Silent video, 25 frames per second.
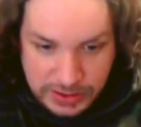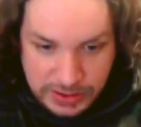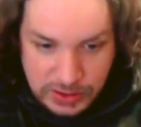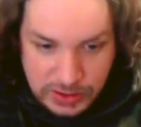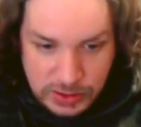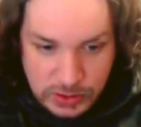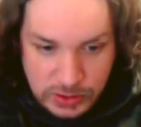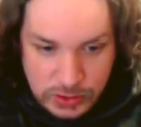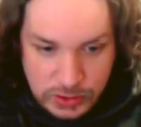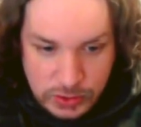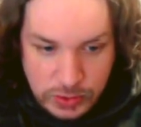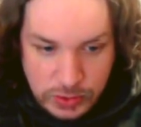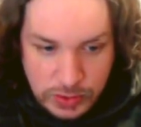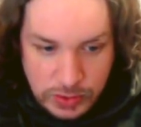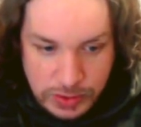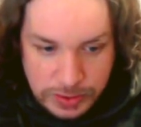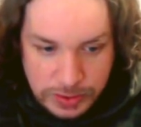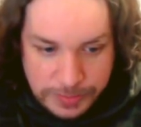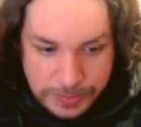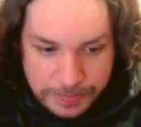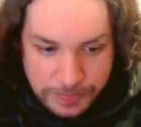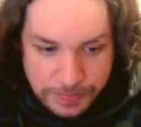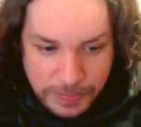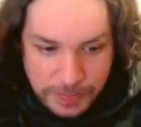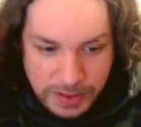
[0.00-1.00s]
to
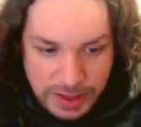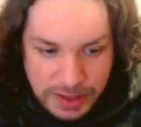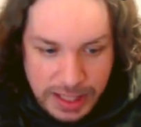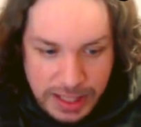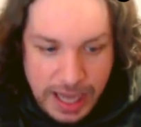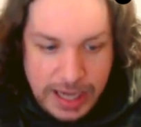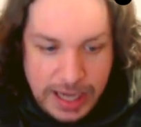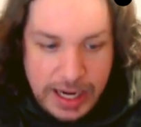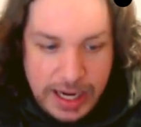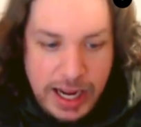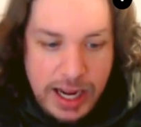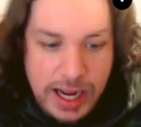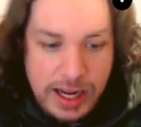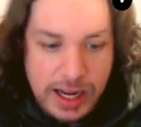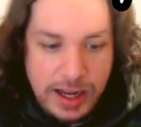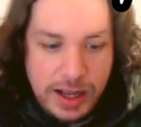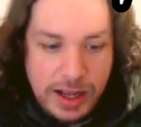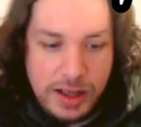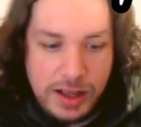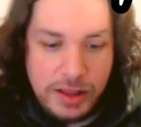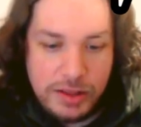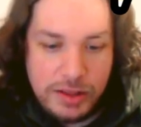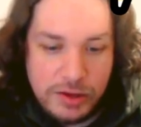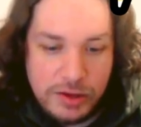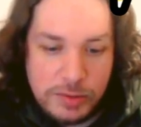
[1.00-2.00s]
letting
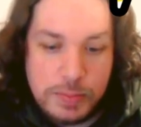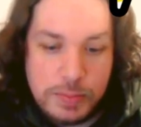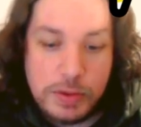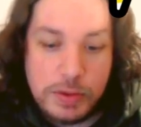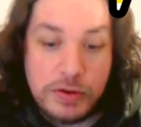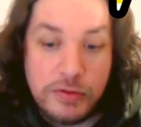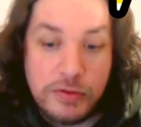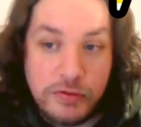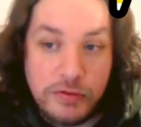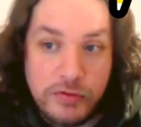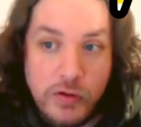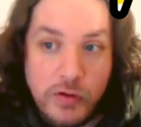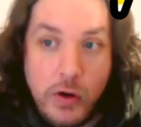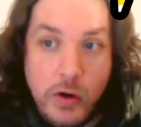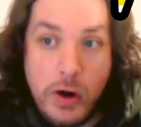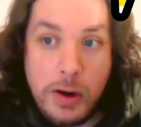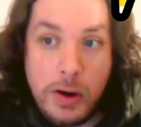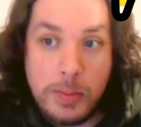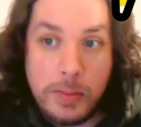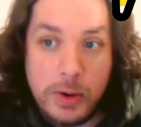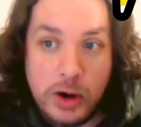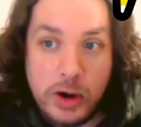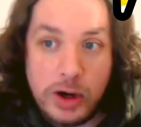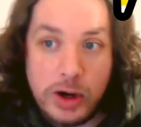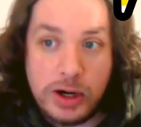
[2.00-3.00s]
the
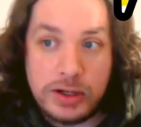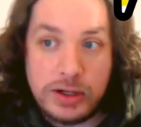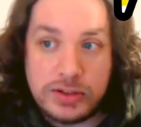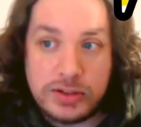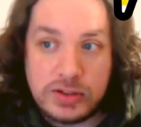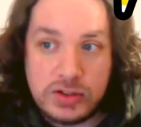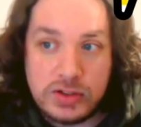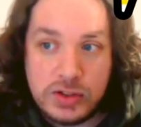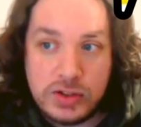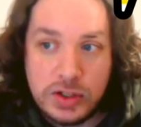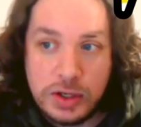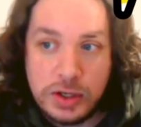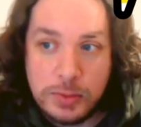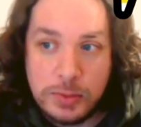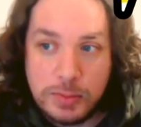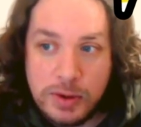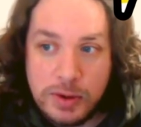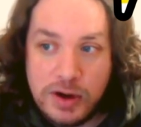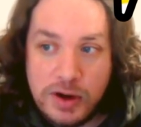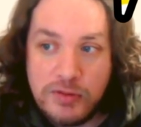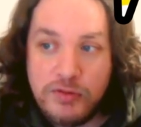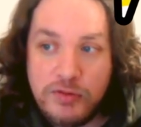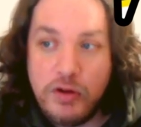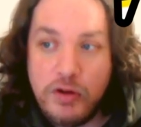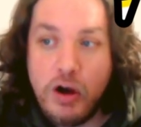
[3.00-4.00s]
performers
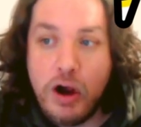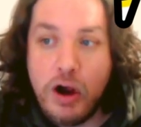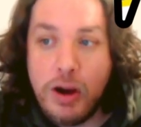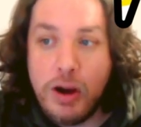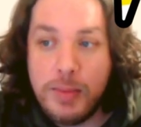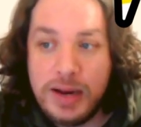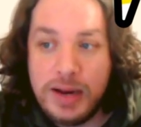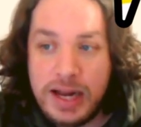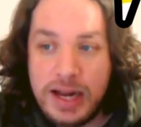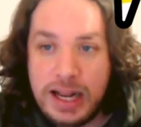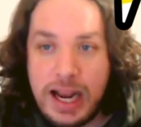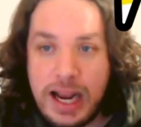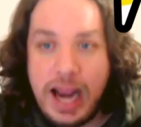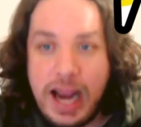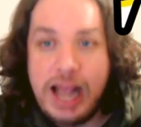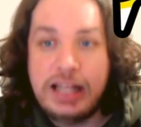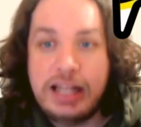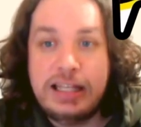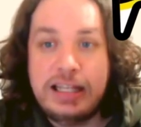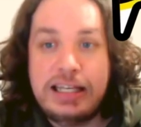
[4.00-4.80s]
perform, and it kind of